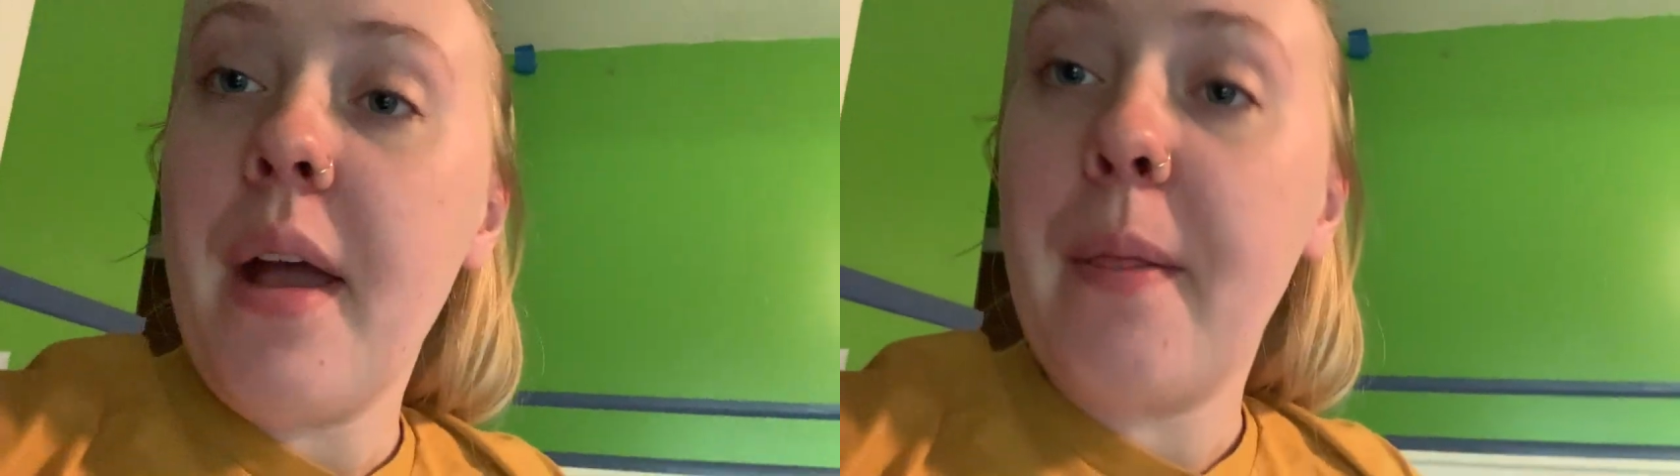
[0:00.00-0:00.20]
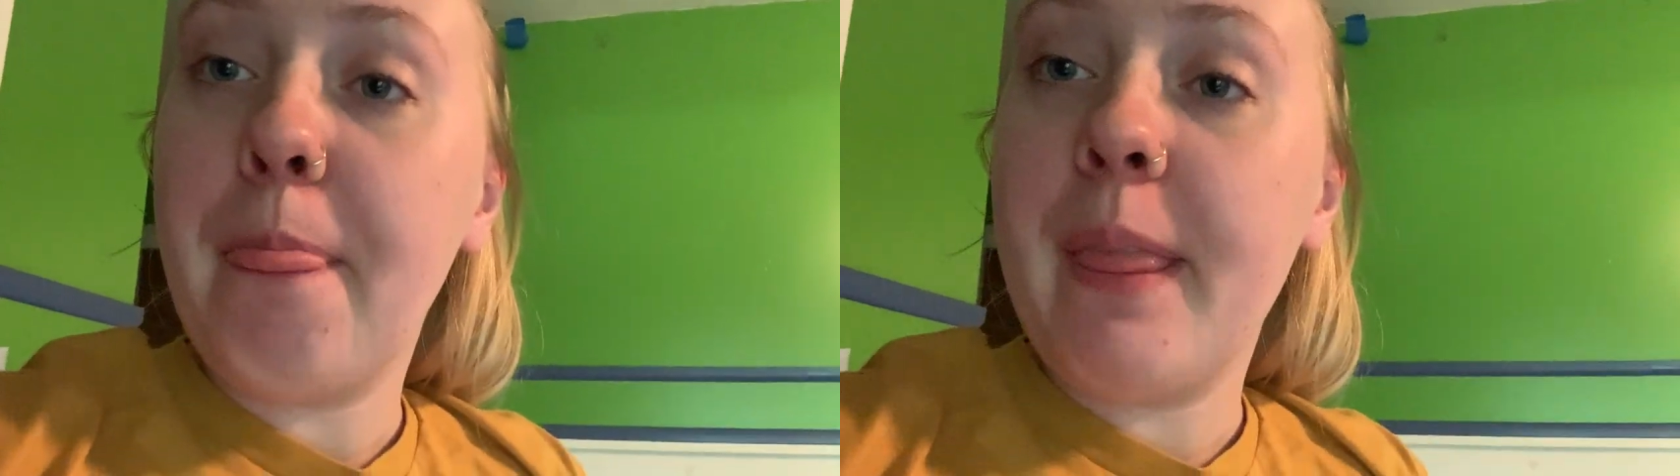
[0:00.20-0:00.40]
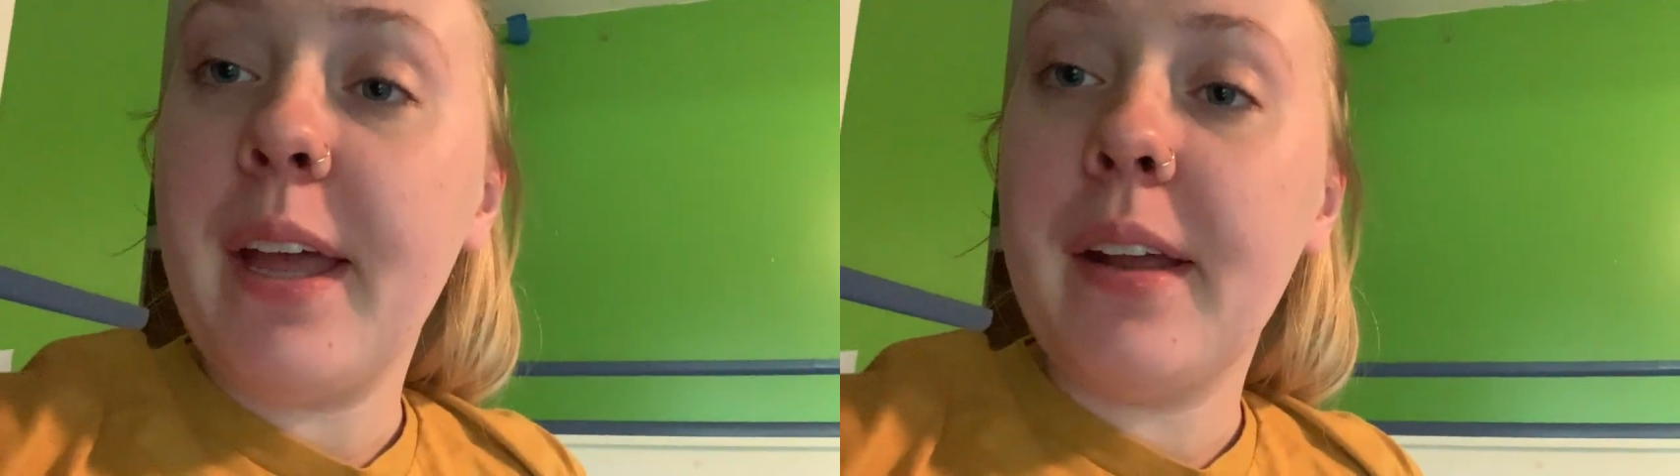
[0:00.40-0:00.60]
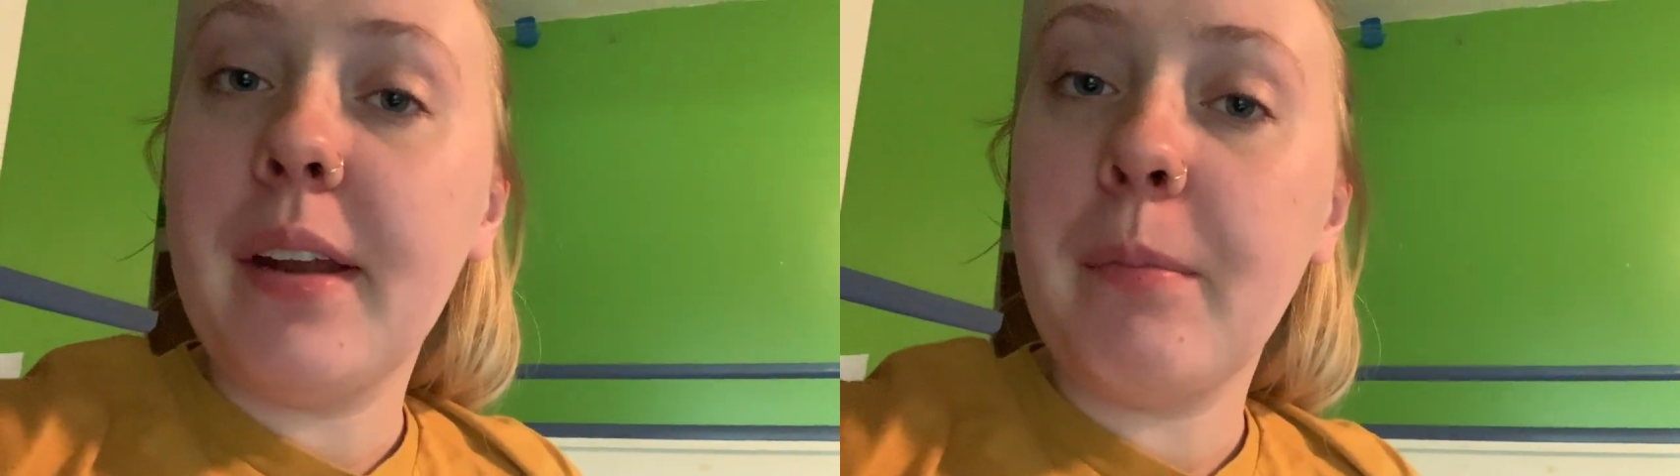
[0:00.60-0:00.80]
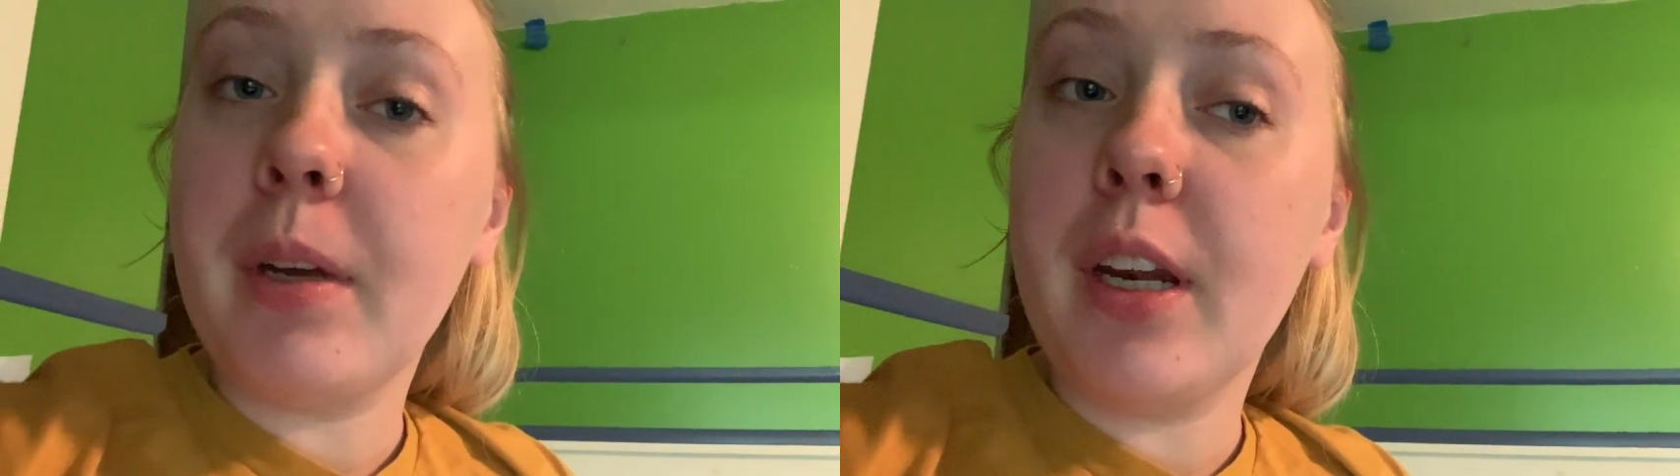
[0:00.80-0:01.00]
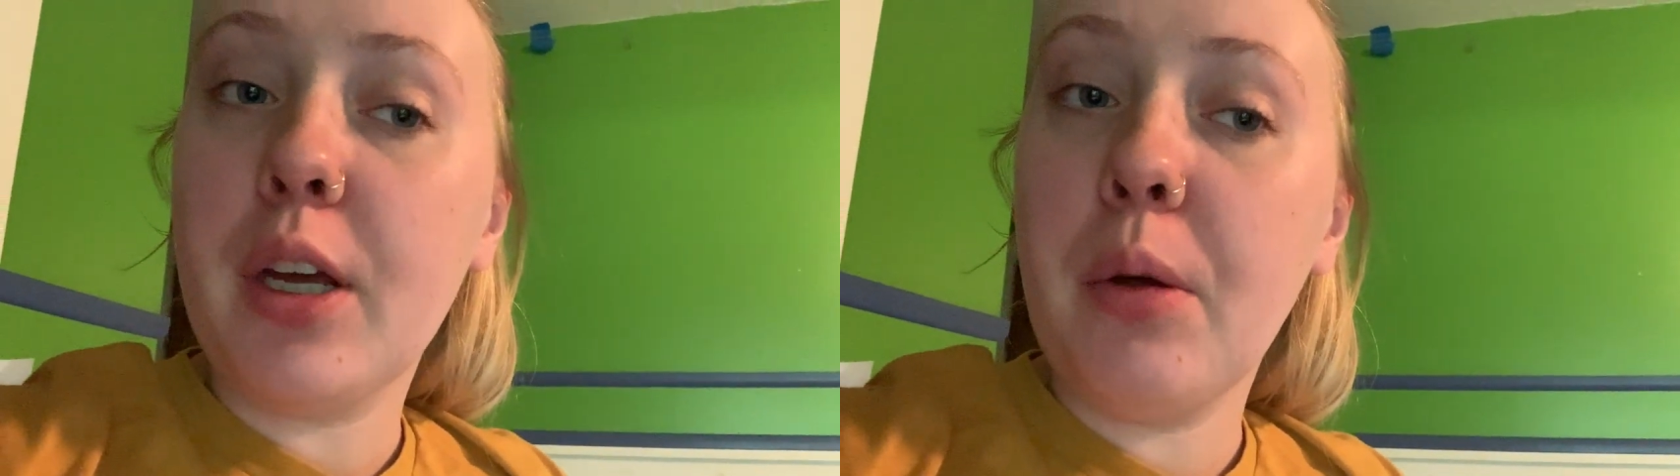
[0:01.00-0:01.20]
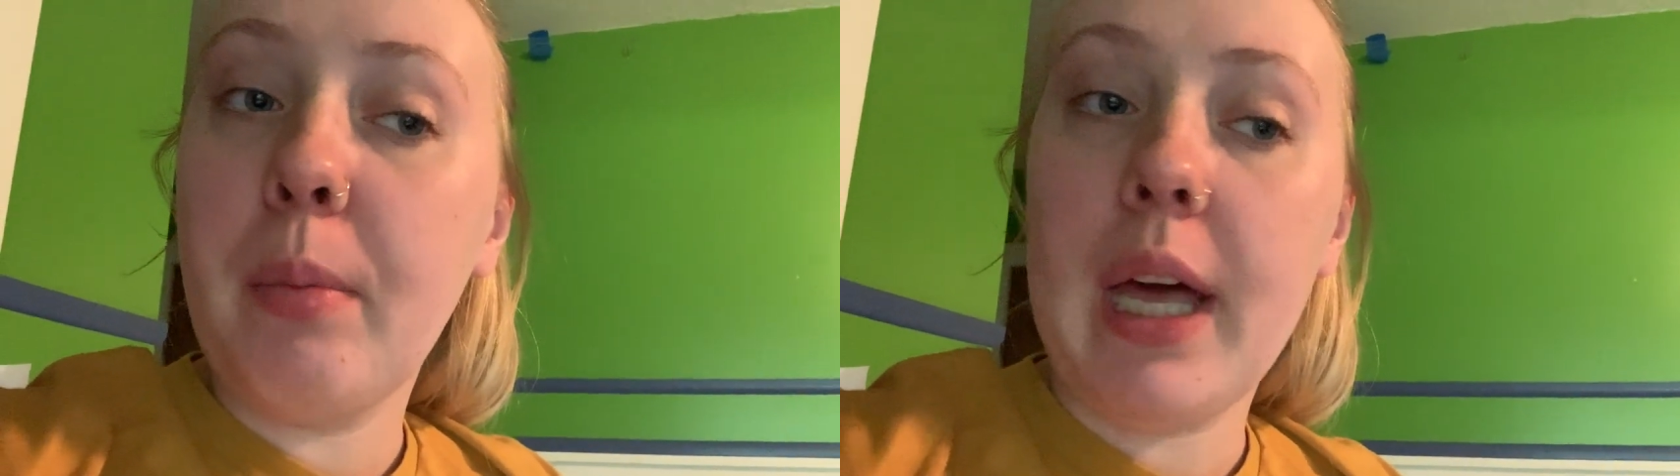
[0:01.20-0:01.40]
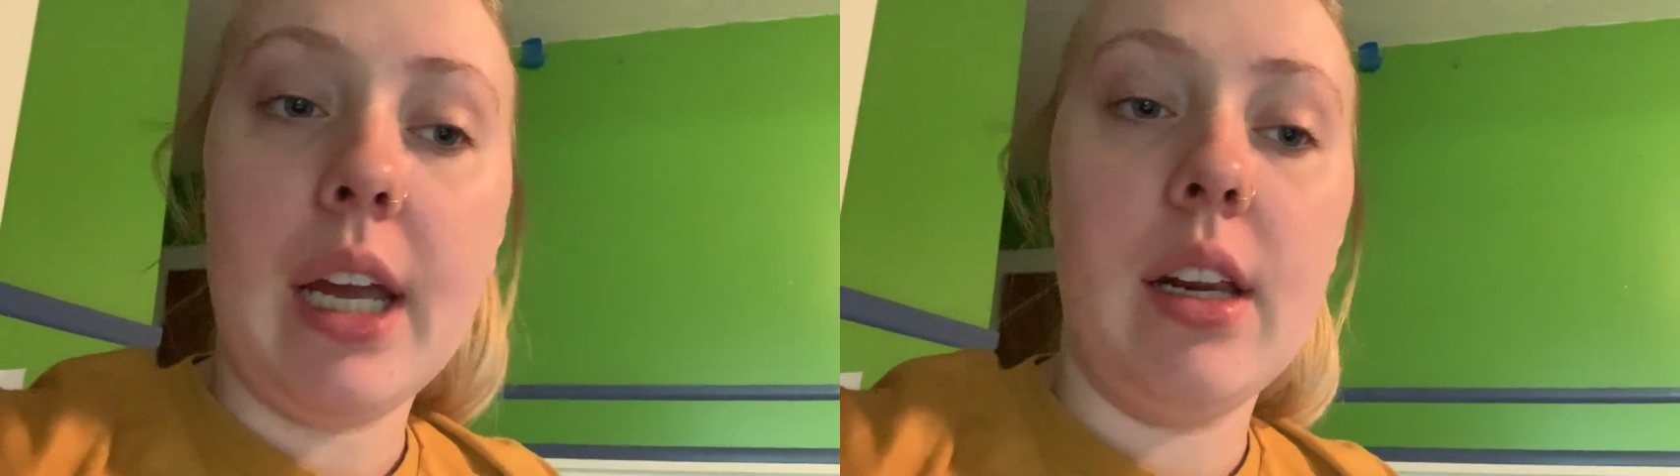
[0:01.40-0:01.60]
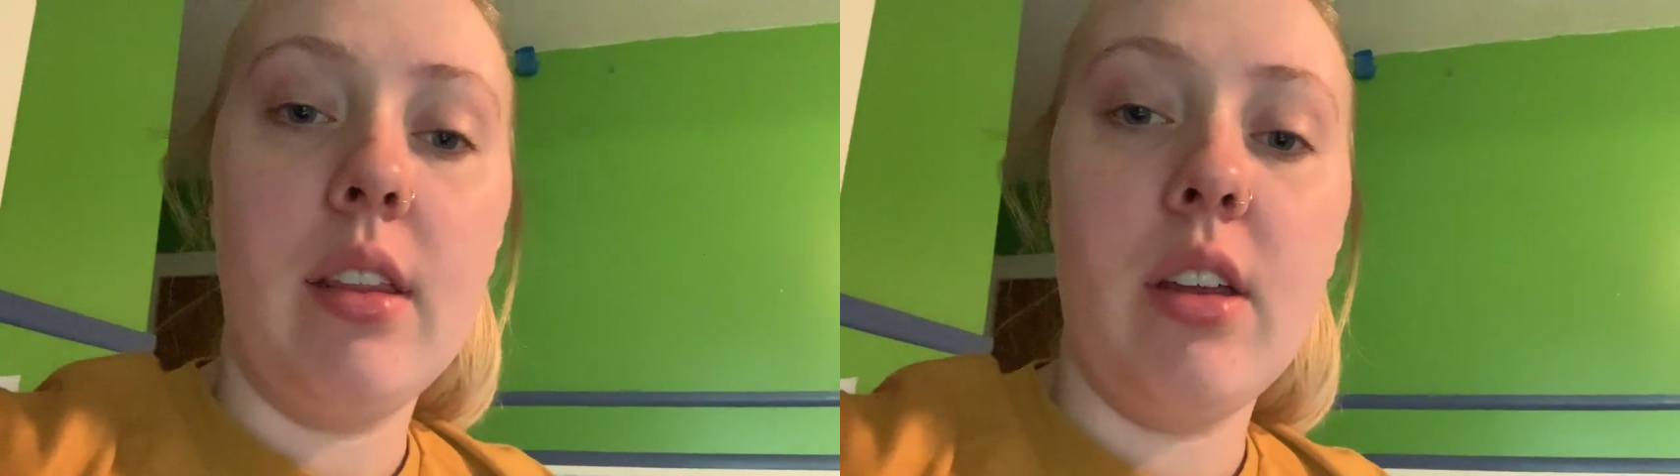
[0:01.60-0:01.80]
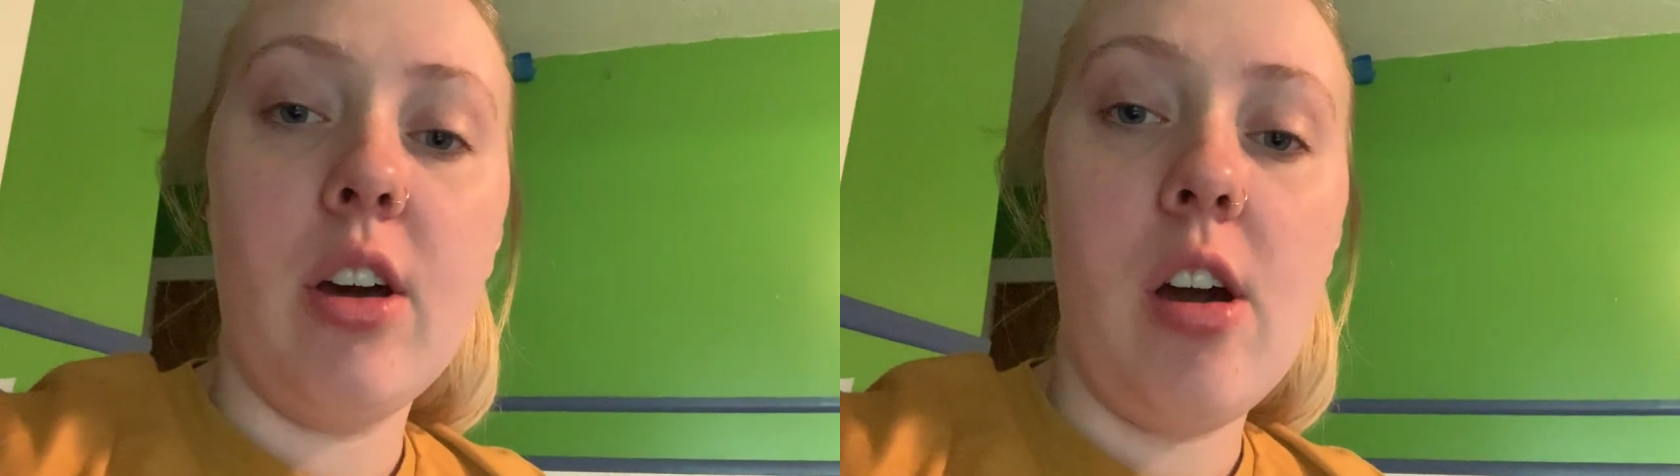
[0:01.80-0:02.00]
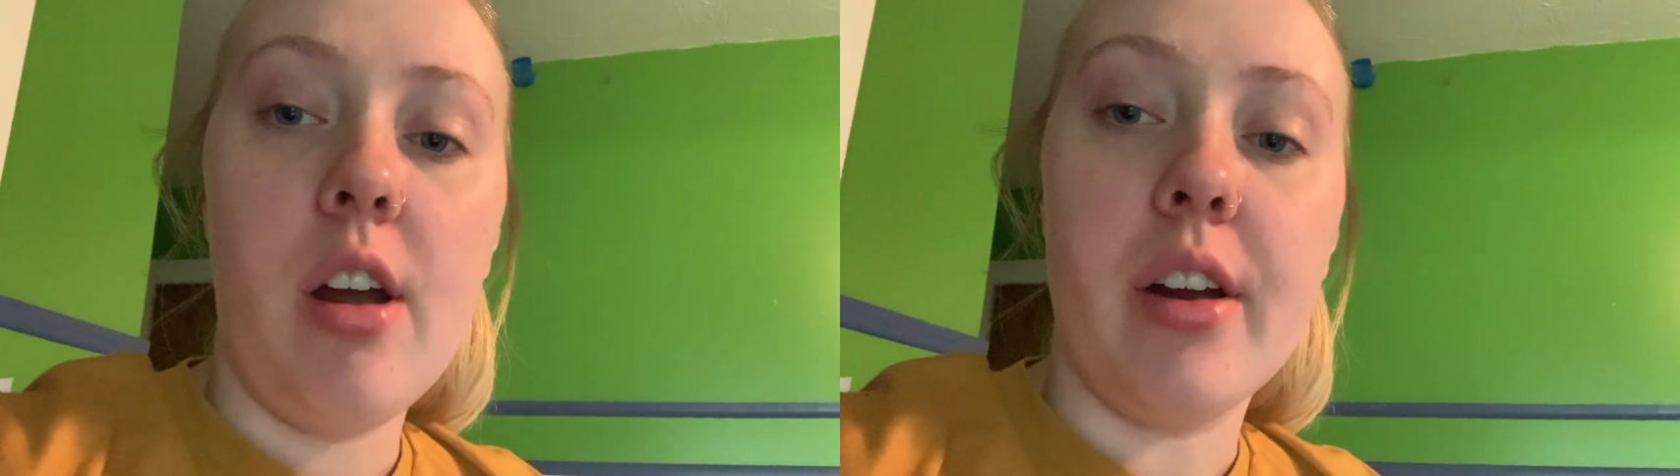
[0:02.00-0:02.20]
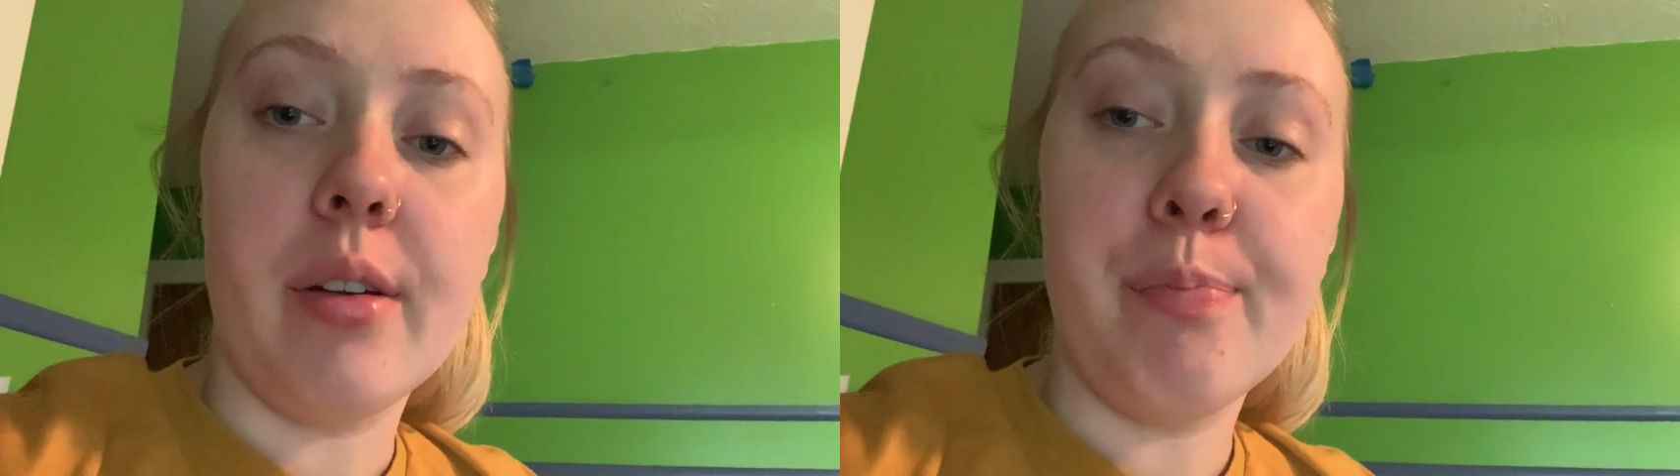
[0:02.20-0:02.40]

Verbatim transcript: And then I'm gonna go pack it in the car.